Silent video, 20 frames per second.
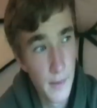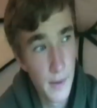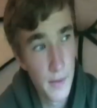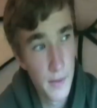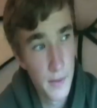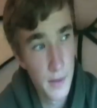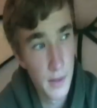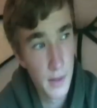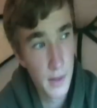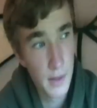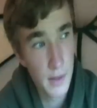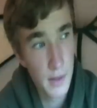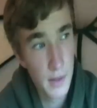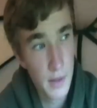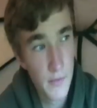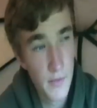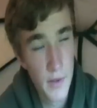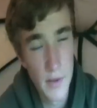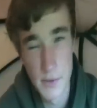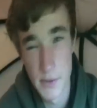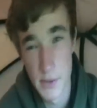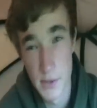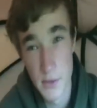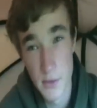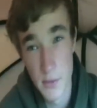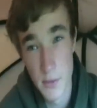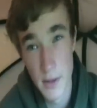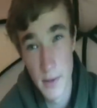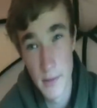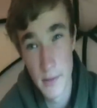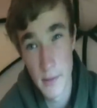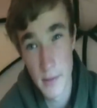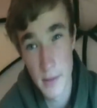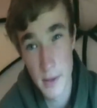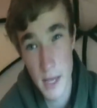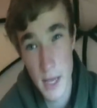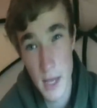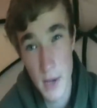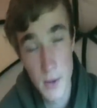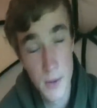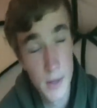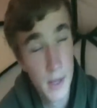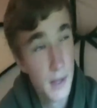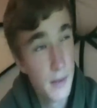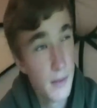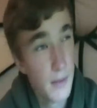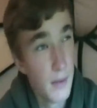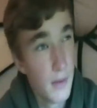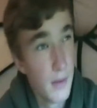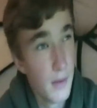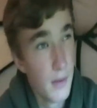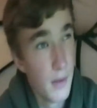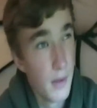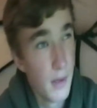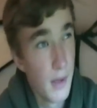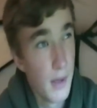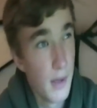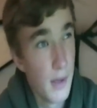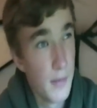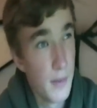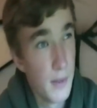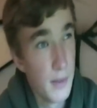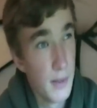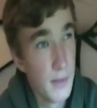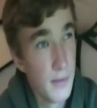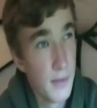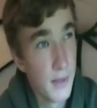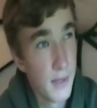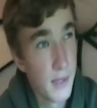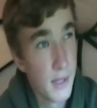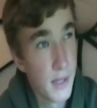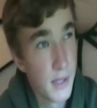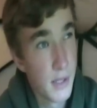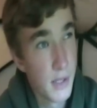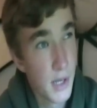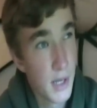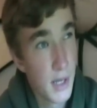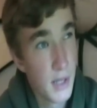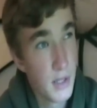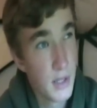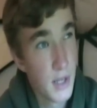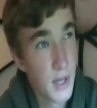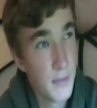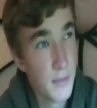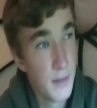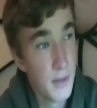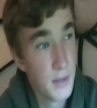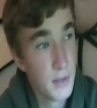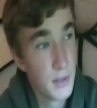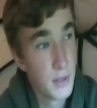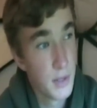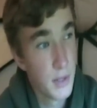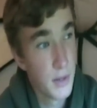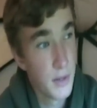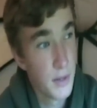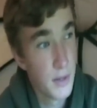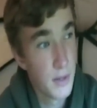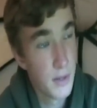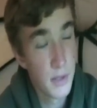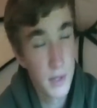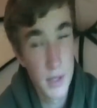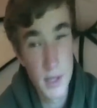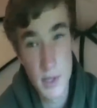I think if there was a new wind, I'd get on it, but I don't think it's going to change that much. So I just